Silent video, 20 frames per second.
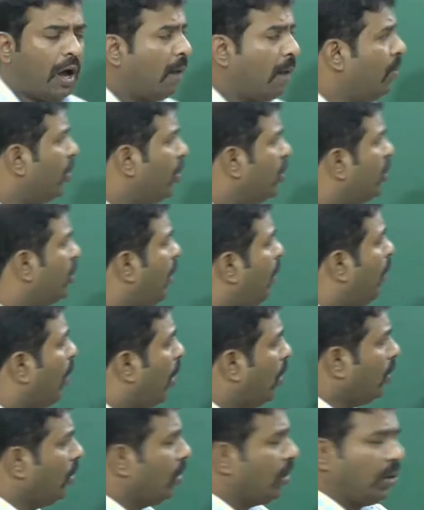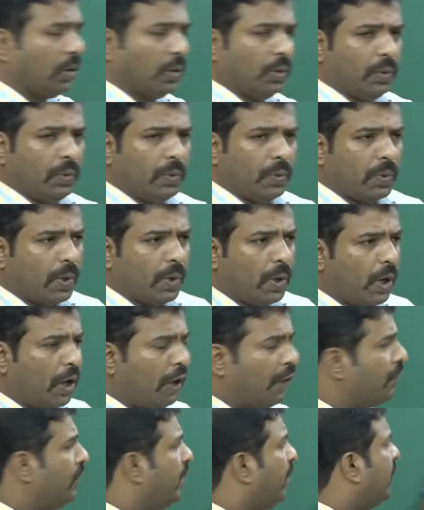about the Module 2 of